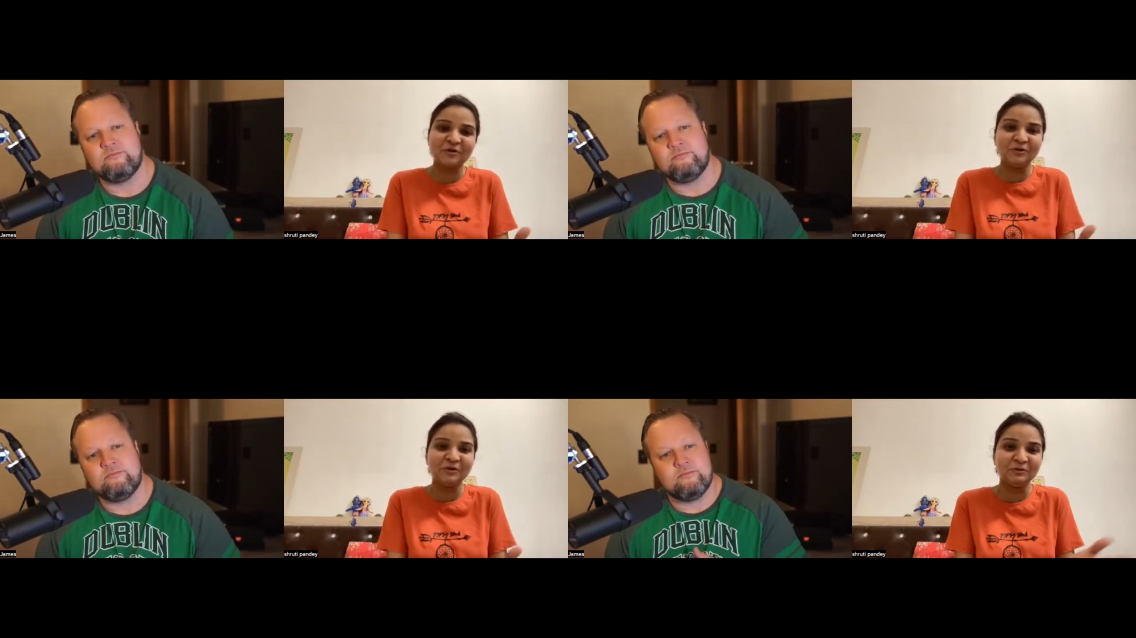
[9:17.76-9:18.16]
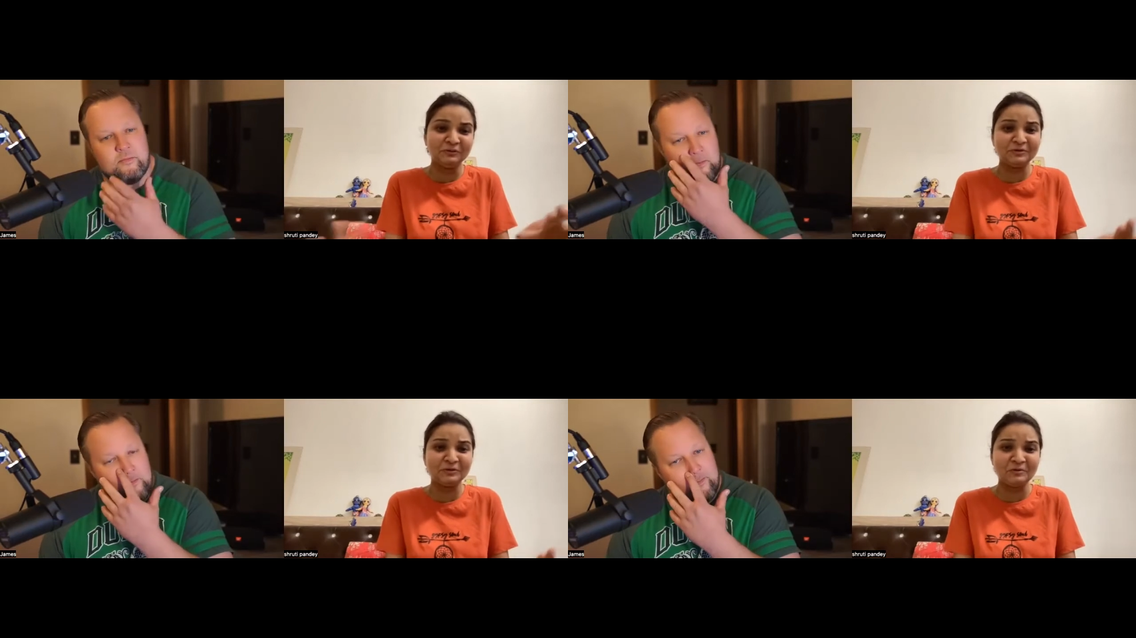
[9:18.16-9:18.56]
Speaker 1: sure you
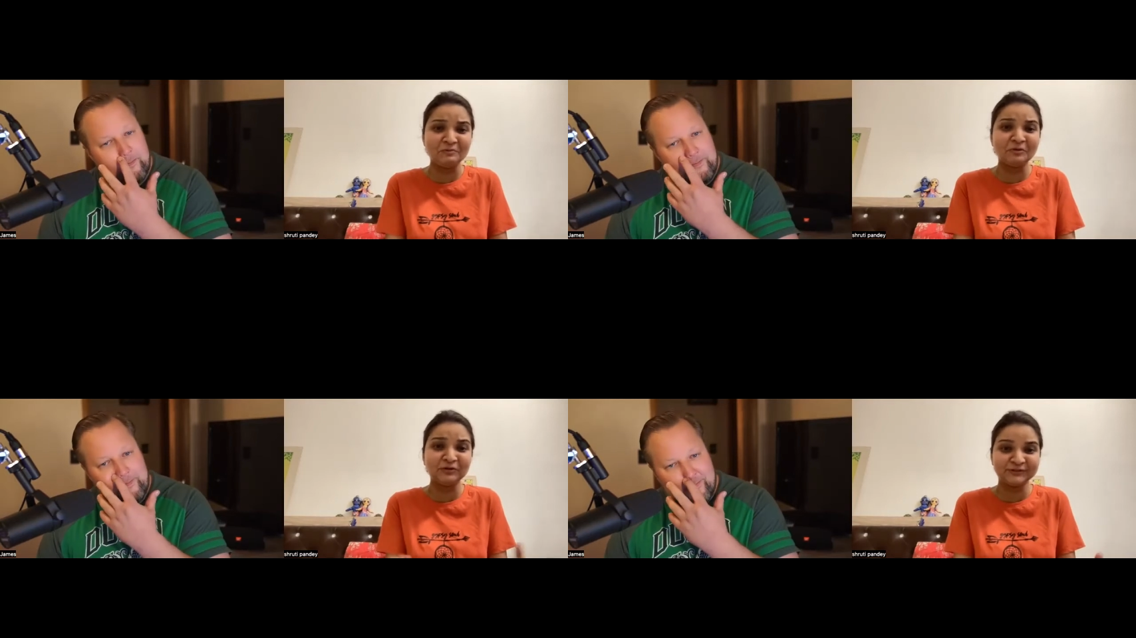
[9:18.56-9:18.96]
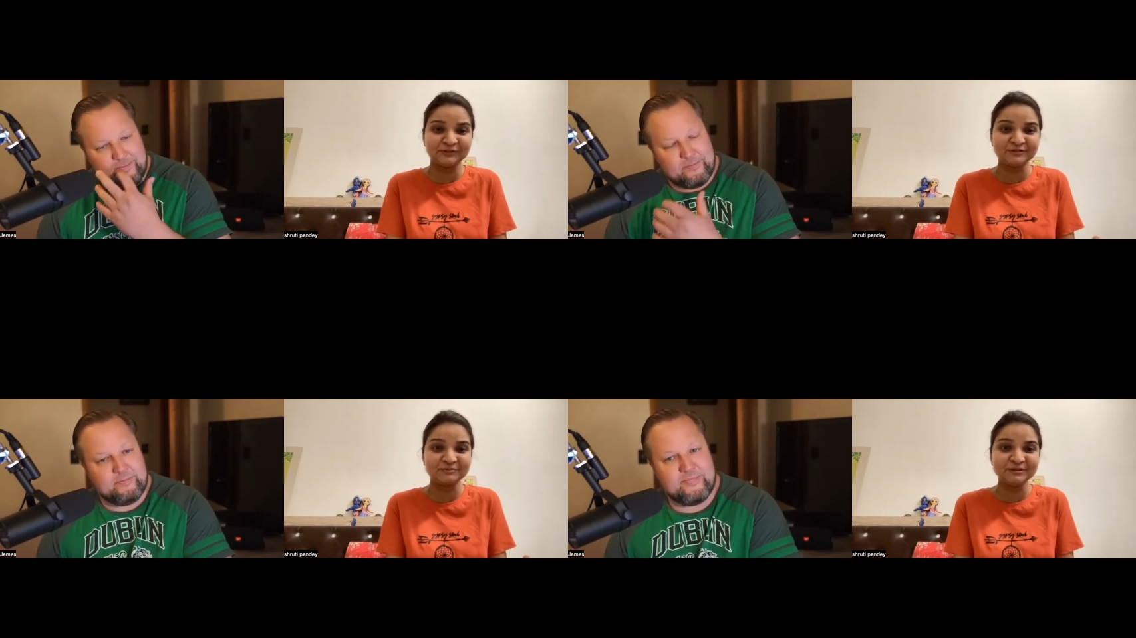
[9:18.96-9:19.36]
would know most
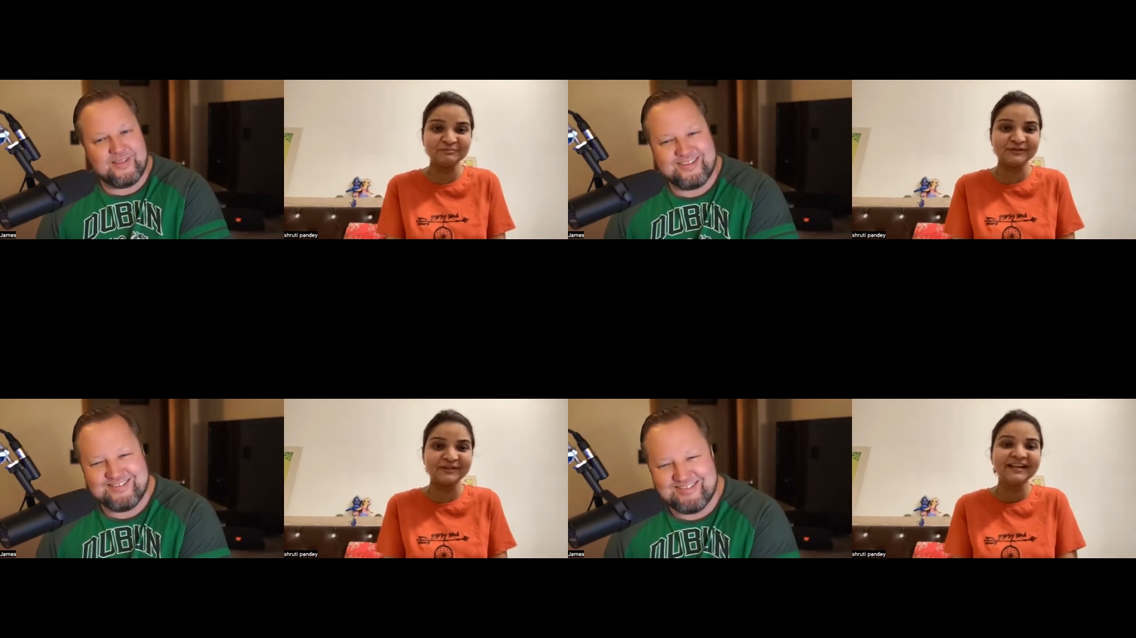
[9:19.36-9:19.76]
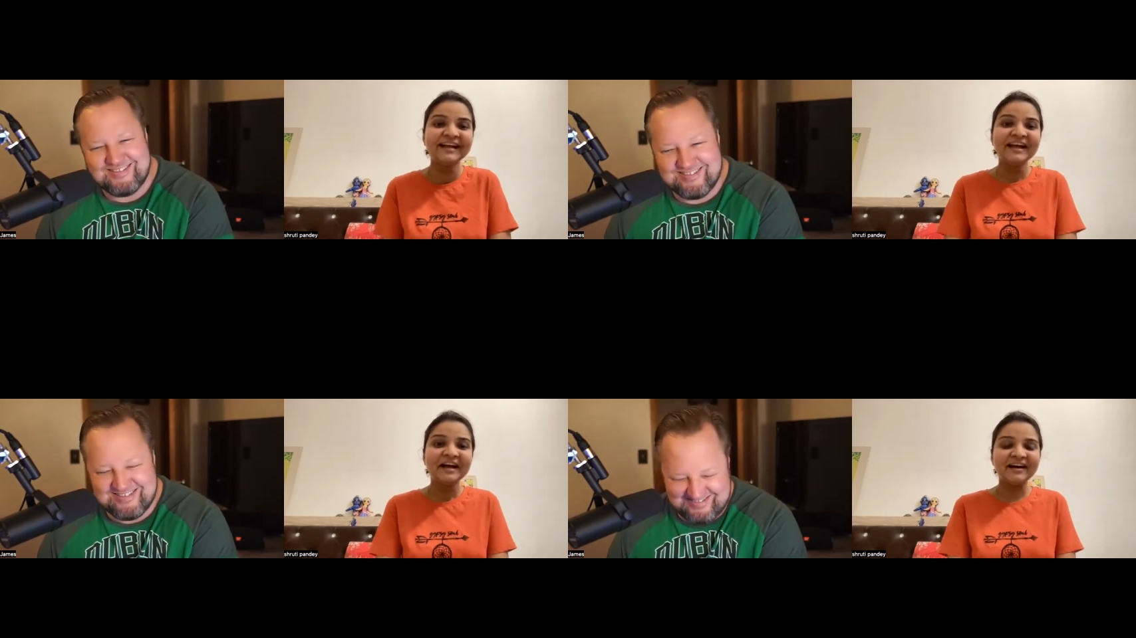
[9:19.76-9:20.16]
of the people.
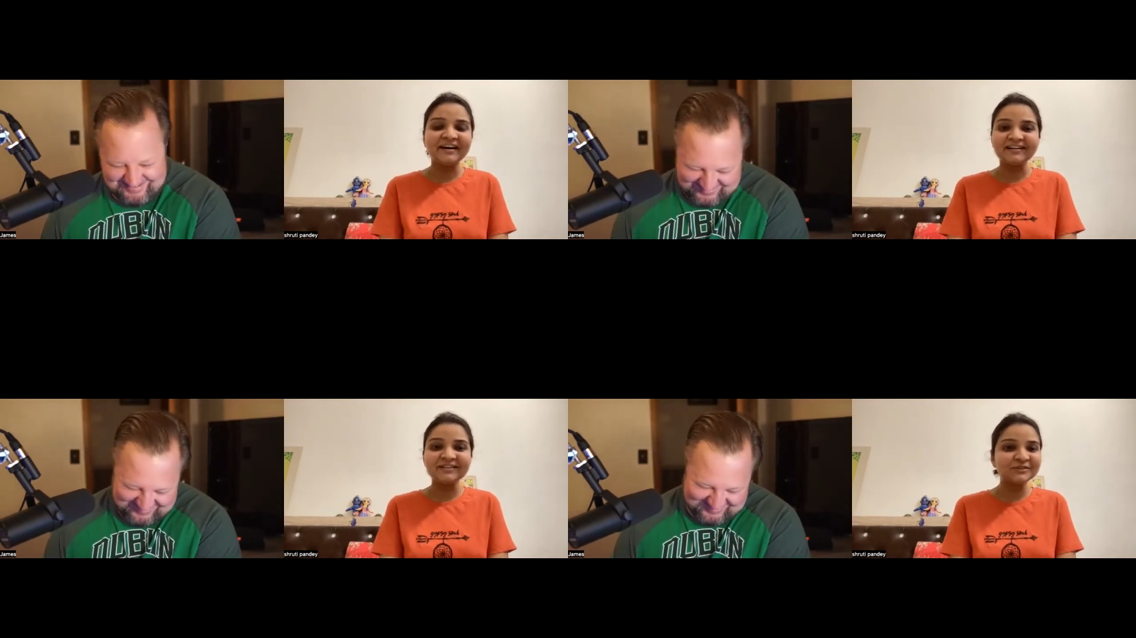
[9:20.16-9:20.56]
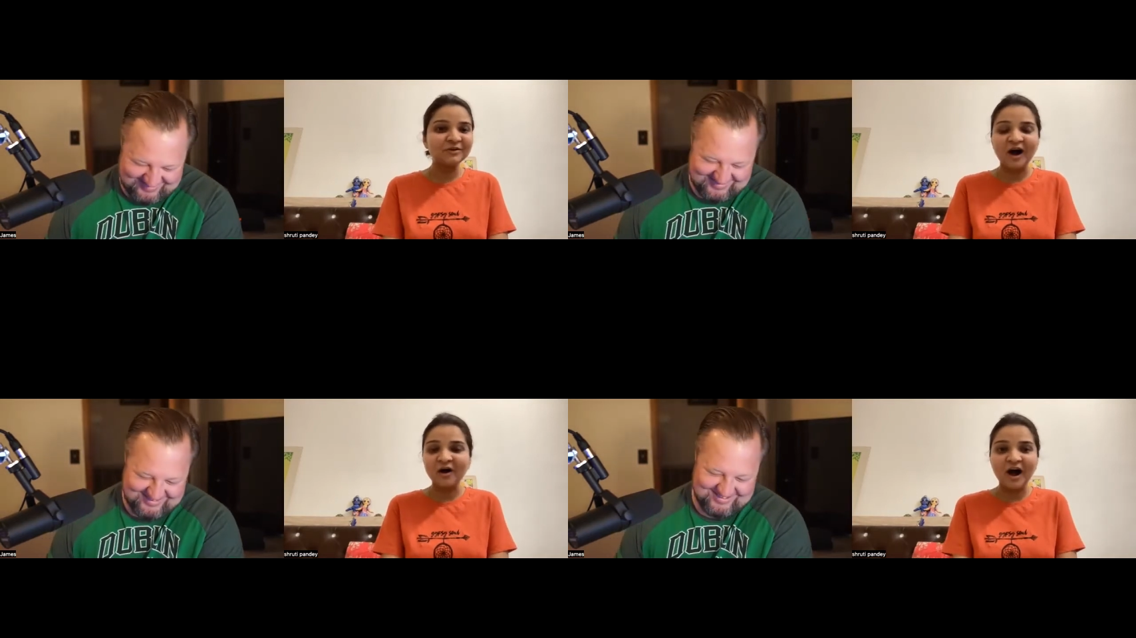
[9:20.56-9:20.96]
Uh,
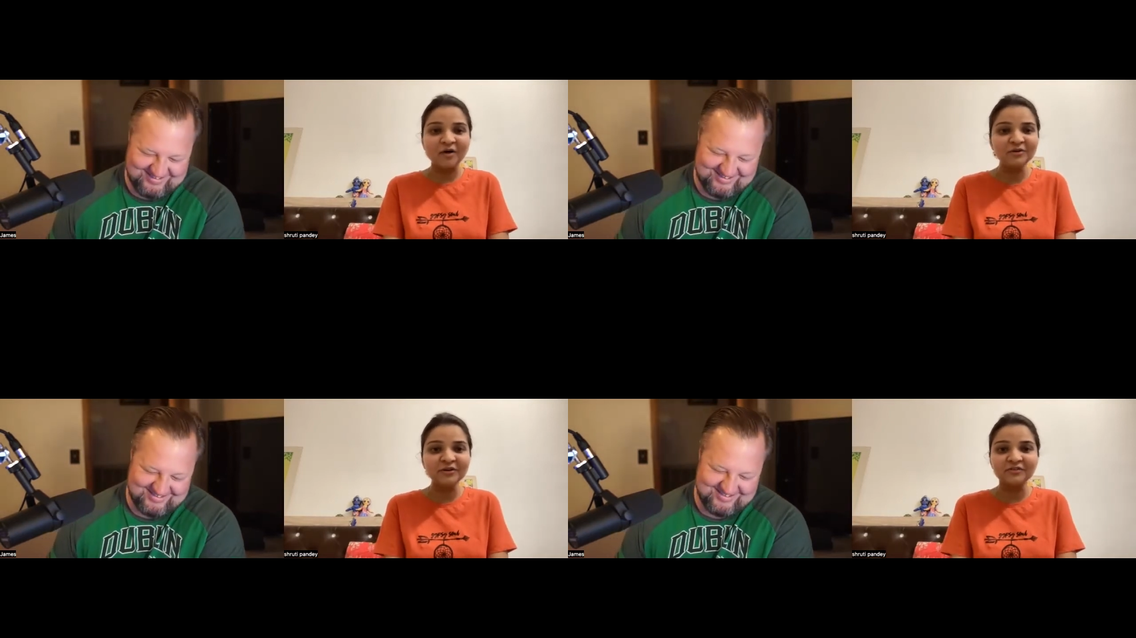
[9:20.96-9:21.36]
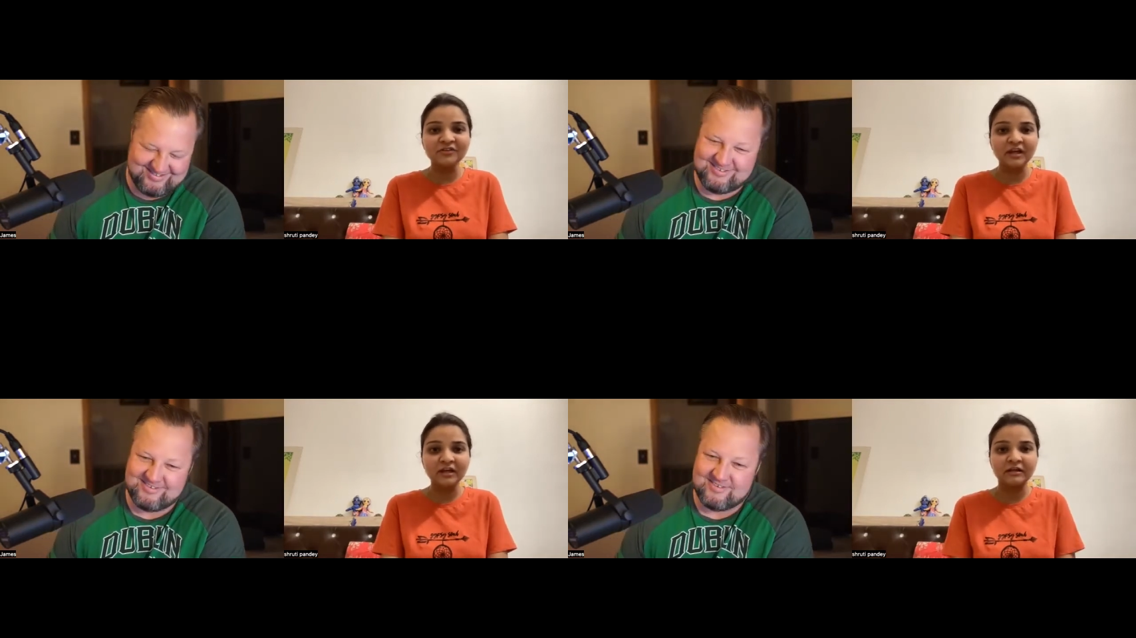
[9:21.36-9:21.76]
so how, how do you
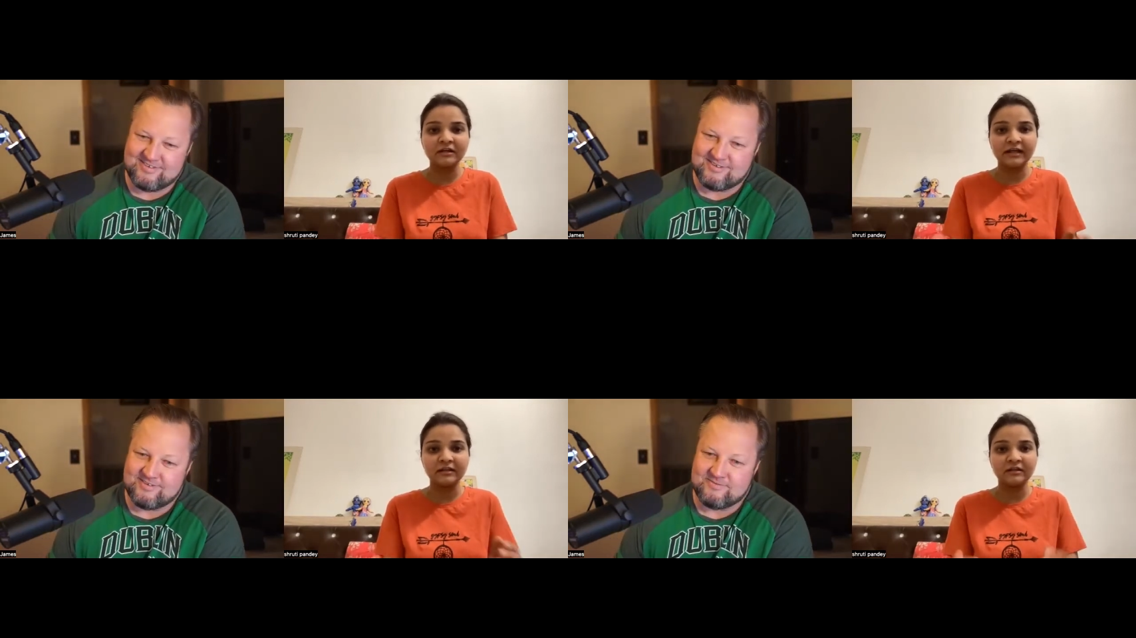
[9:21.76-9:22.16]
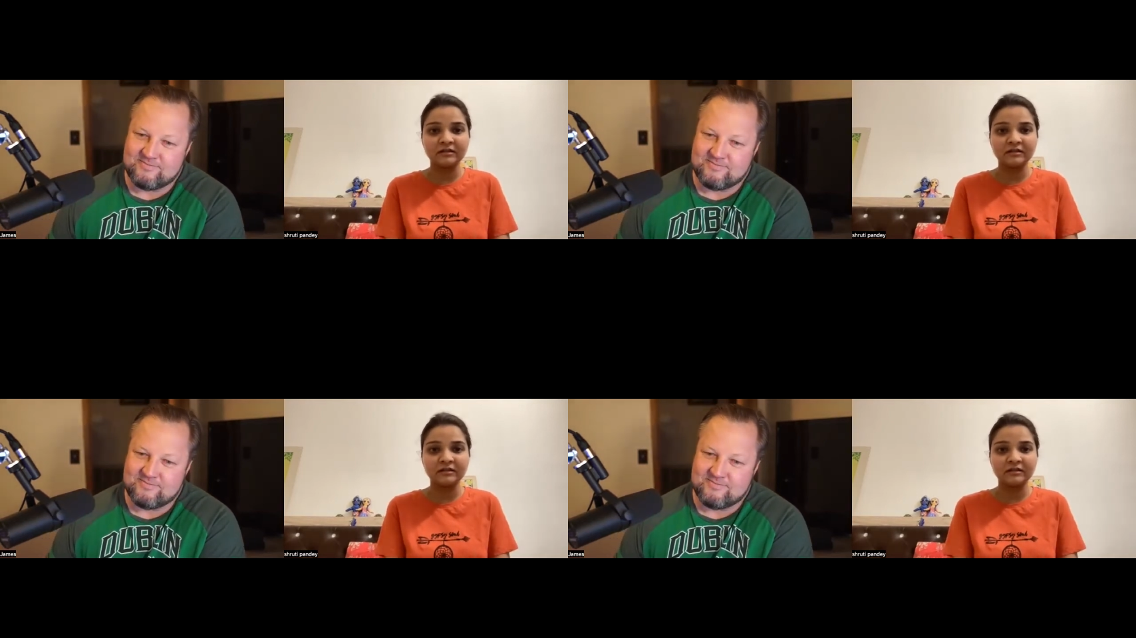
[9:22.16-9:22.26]
think can